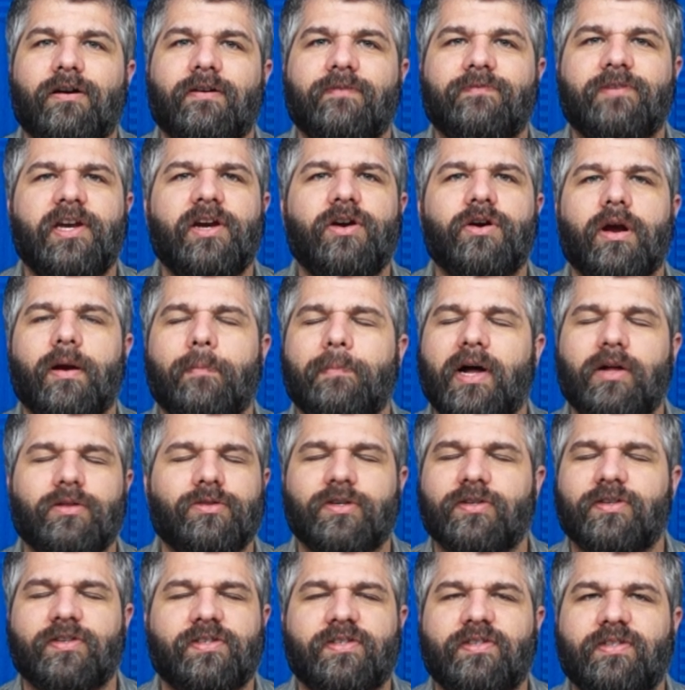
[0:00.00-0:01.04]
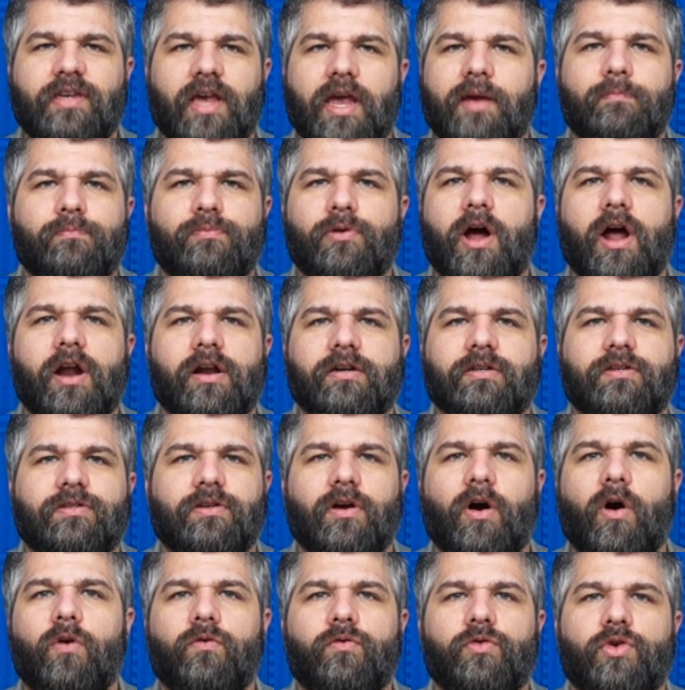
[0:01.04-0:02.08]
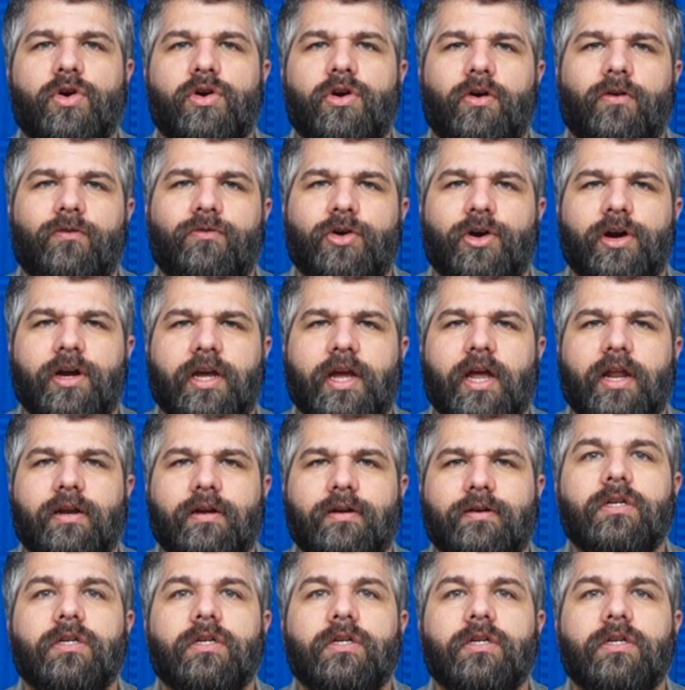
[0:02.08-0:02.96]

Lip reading: of hearing about the same products over and over again.